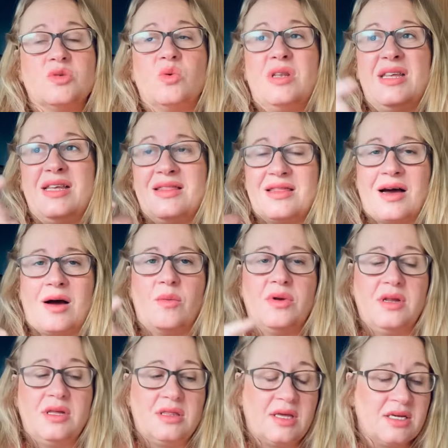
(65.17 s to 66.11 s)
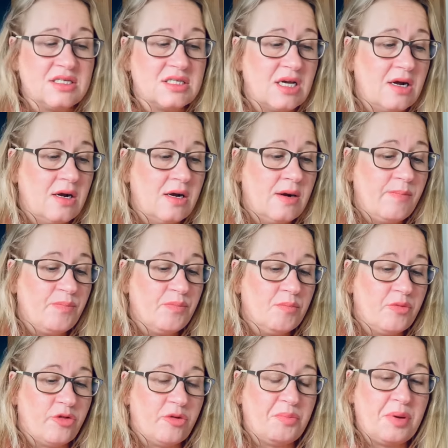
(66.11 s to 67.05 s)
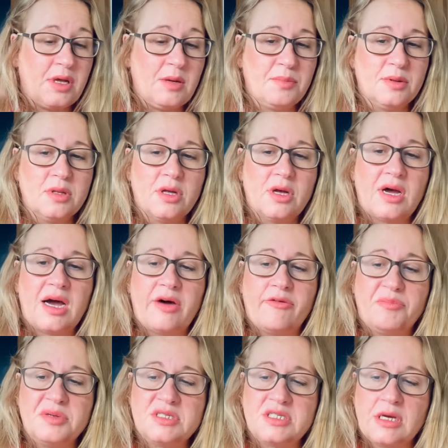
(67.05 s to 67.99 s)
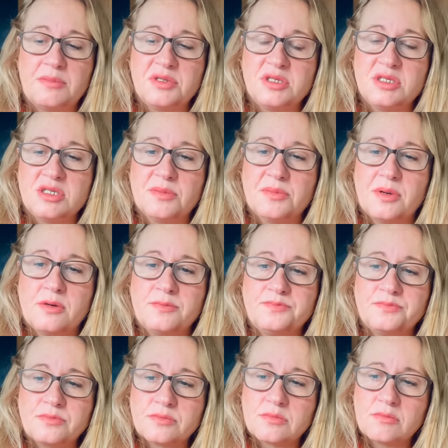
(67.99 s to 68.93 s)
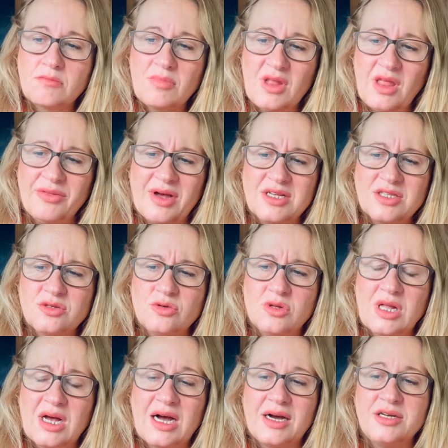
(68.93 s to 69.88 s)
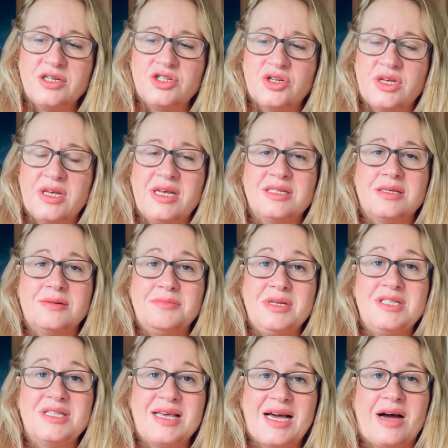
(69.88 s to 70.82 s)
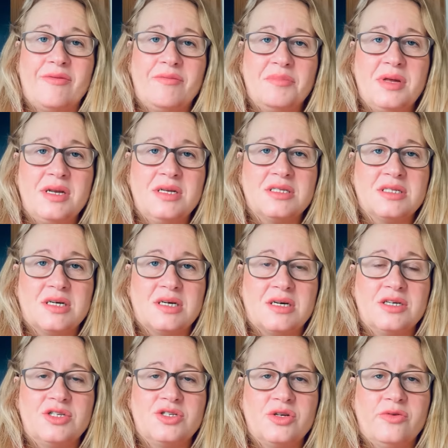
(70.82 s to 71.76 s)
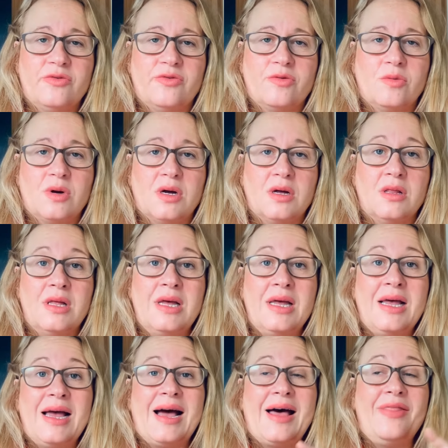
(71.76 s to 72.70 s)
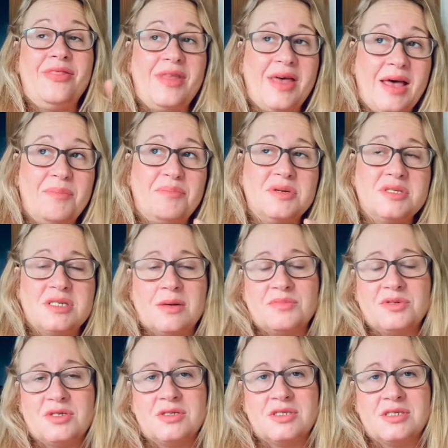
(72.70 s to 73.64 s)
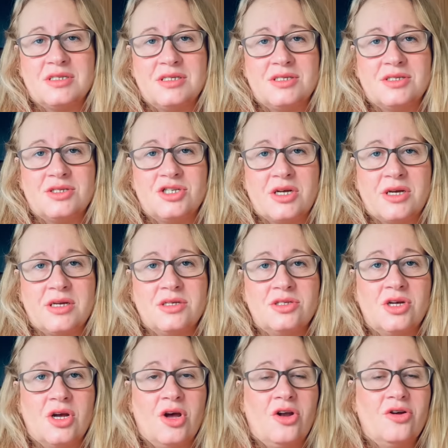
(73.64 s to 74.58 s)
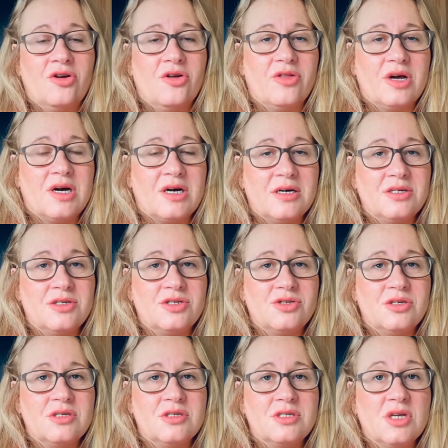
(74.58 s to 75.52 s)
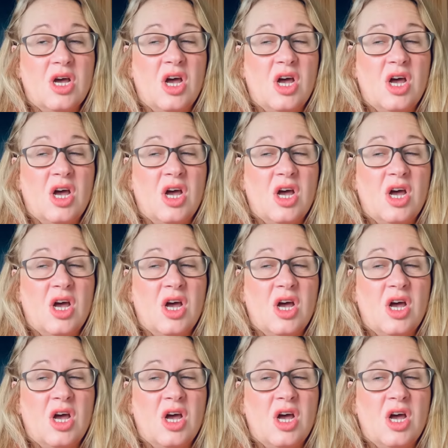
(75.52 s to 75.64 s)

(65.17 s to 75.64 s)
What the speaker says: We need that, we need this. But the people that have perceptions about that's all the high street is, it means they haven't been into the high street for a while and their perceptions need to change, not the high streets.